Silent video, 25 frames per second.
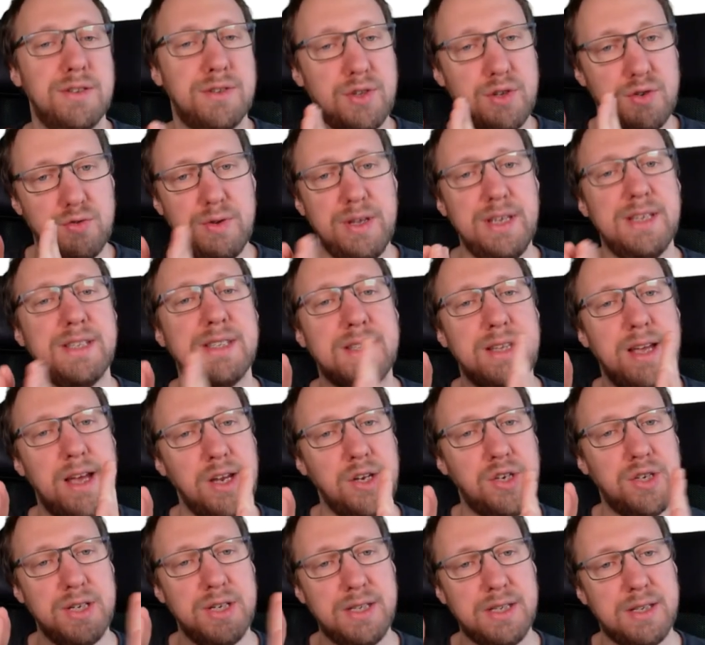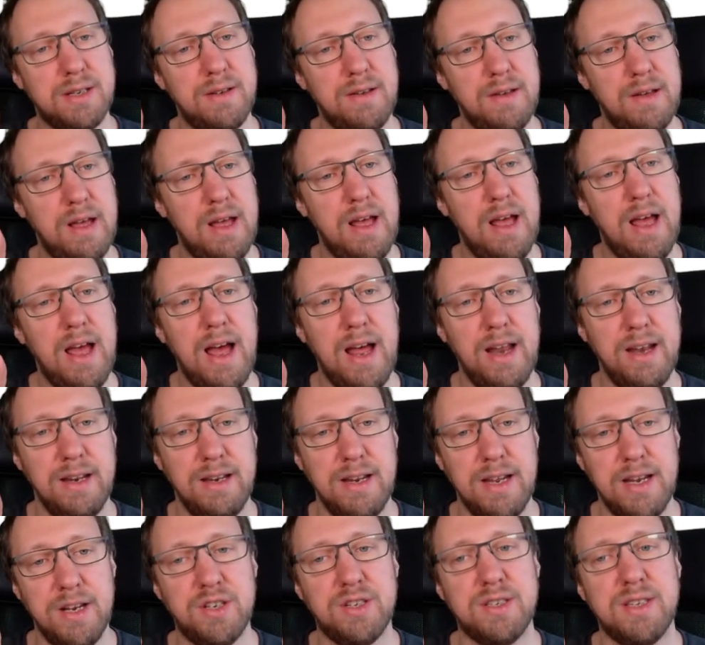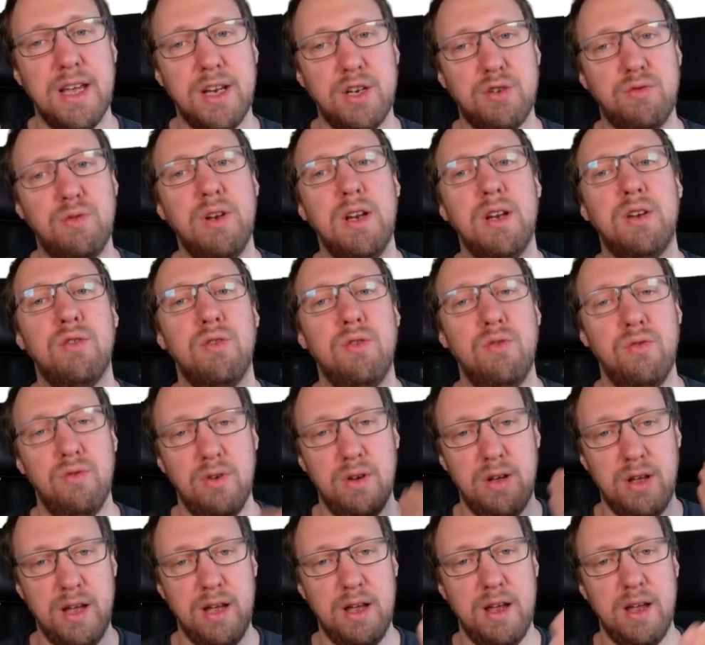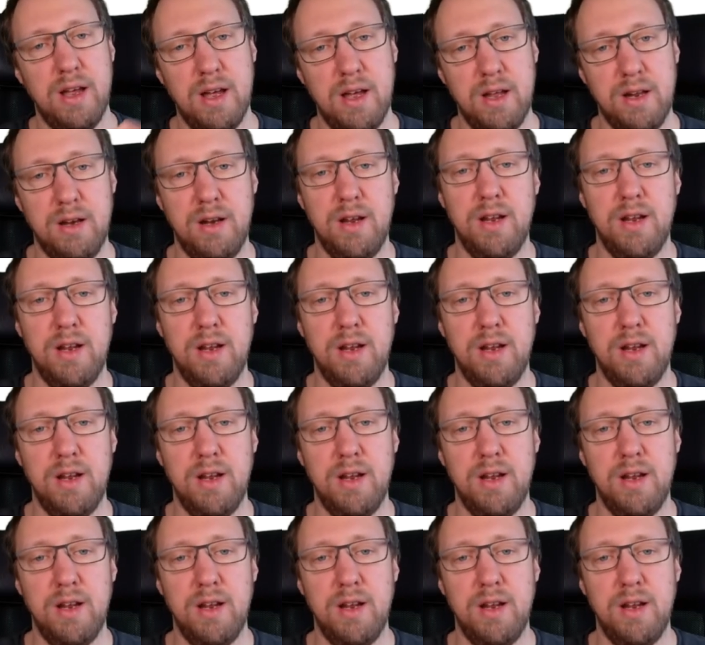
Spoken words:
3 stages, and in each stage we need to